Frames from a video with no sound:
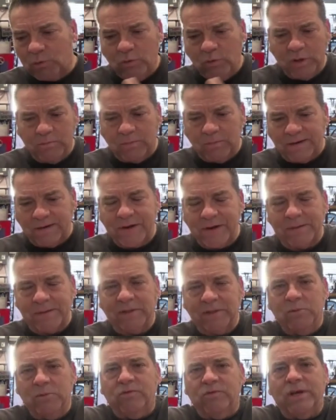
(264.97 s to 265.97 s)
my
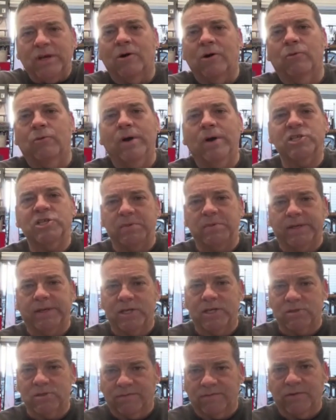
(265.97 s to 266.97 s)
family moved out west
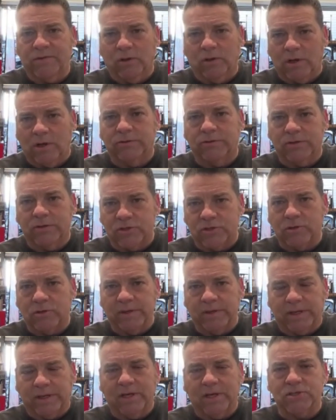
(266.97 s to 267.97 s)
because of fuel altereds,
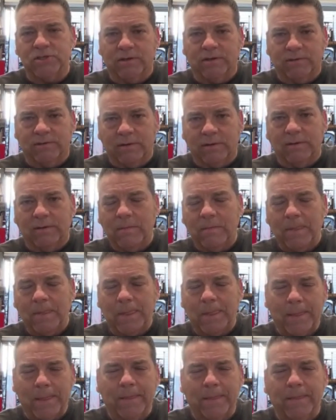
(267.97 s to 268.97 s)
because of
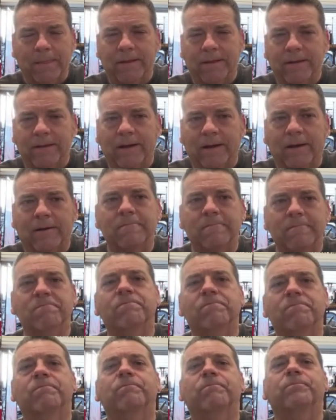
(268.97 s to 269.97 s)
the
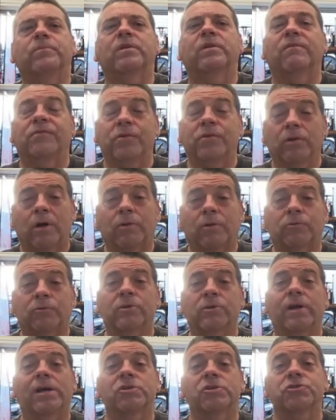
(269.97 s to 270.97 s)
fuel altered
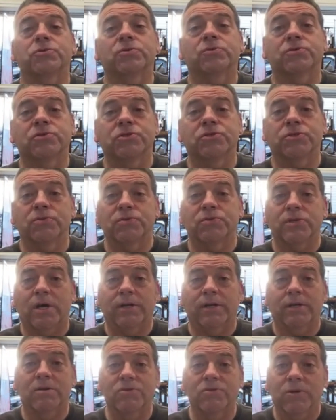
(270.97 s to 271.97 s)
nationals in
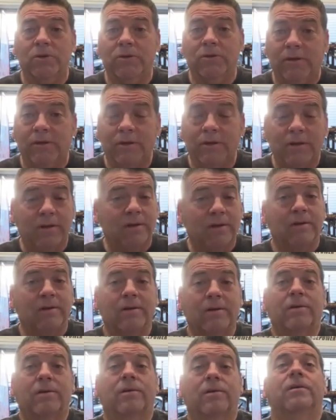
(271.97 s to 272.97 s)
Tucson, Arizona.
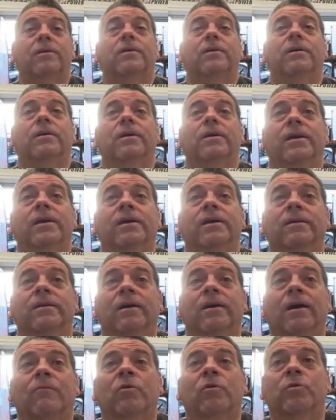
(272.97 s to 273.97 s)
And
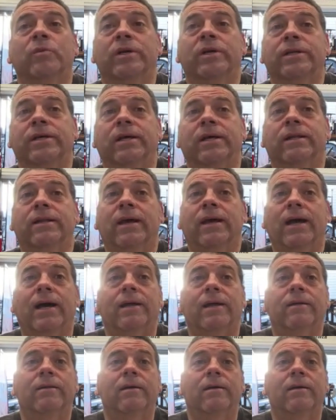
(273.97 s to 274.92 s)
when we did that,